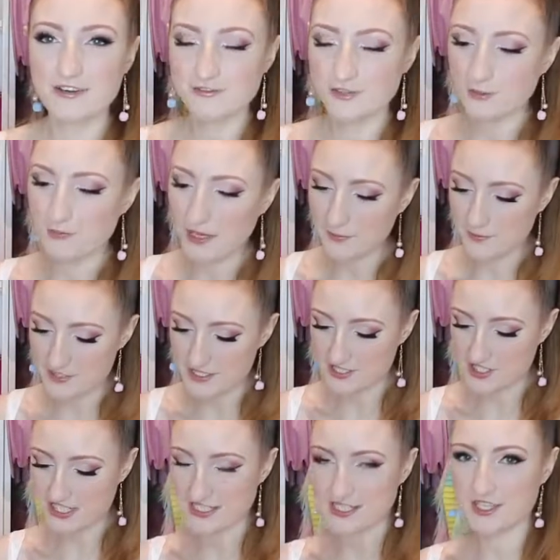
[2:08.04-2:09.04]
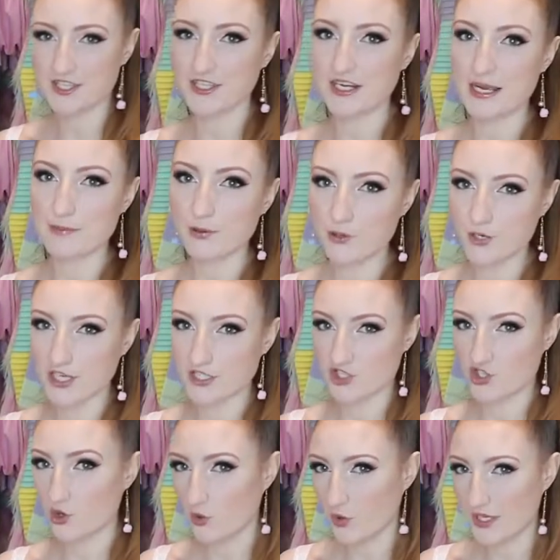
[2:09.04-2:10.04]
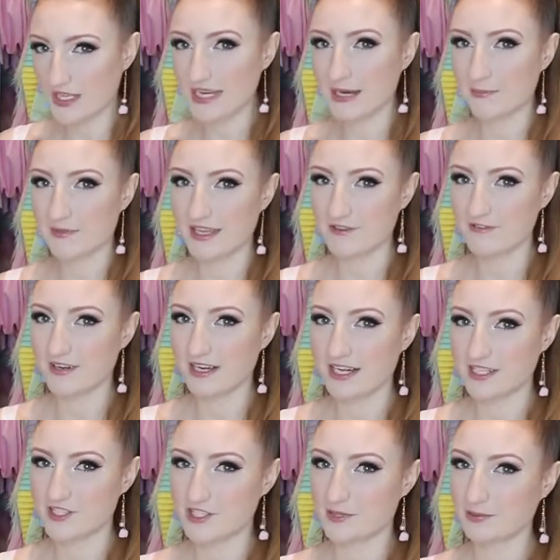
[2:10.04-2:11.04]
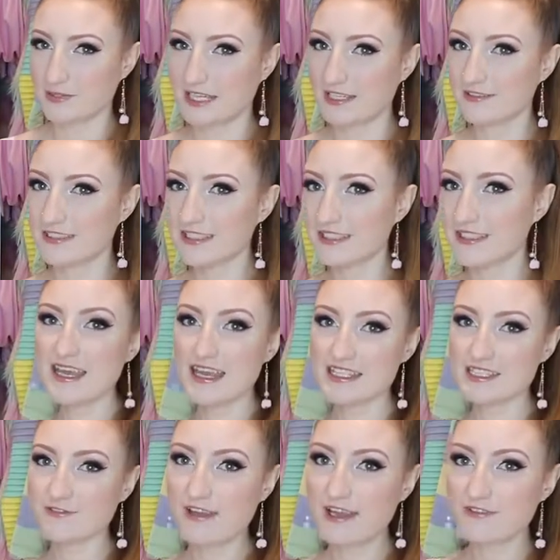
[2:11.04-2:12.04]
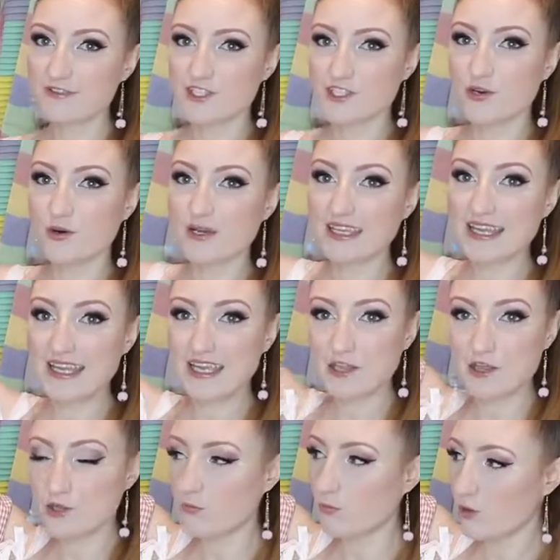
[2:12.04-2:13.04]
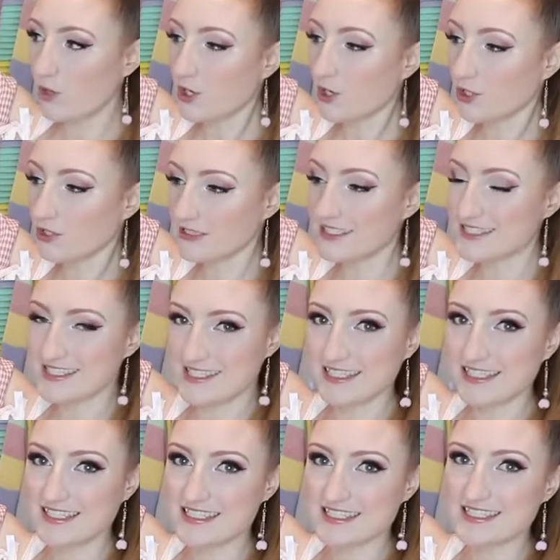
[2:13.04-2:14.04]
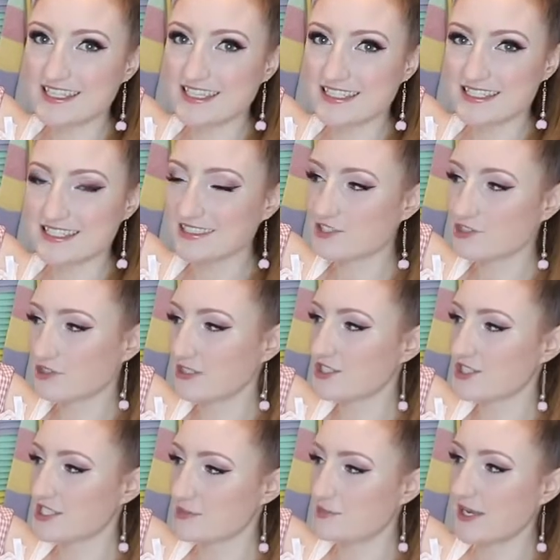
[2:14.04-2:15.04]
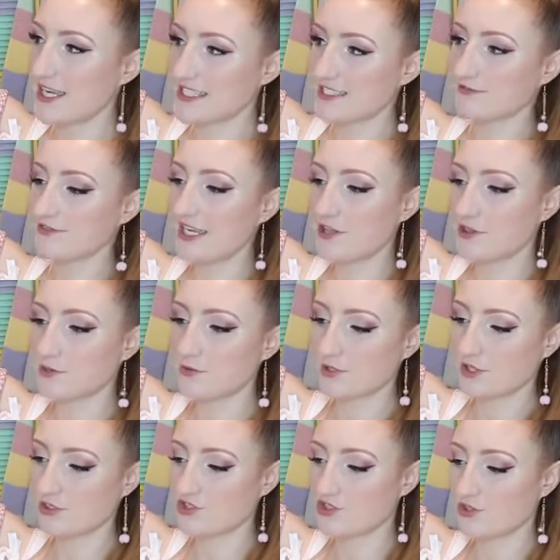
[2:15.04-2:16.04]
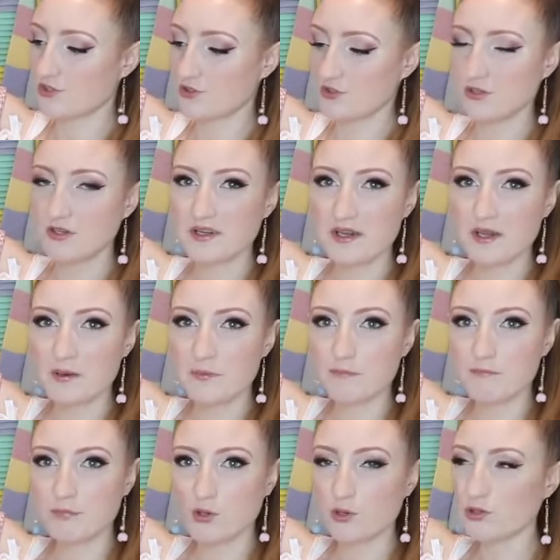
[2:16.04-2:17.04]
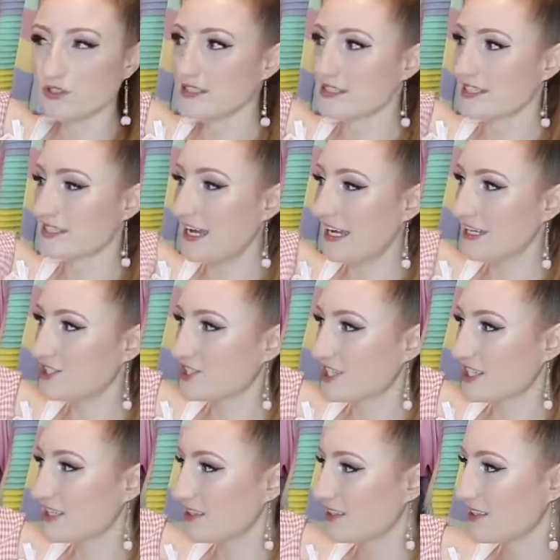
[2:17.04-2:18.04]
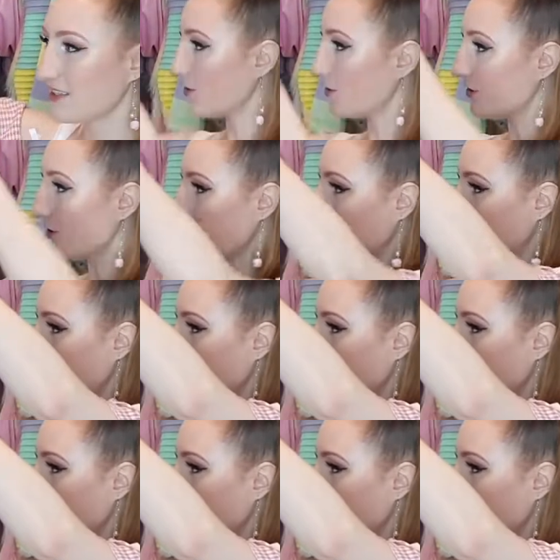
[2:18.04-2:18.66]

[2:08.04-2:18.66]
a few people suggested that I put a toy up there for Archie to play with. His favourite toy in the world is this. It's literally just a piece of leather with two balls attached. Look!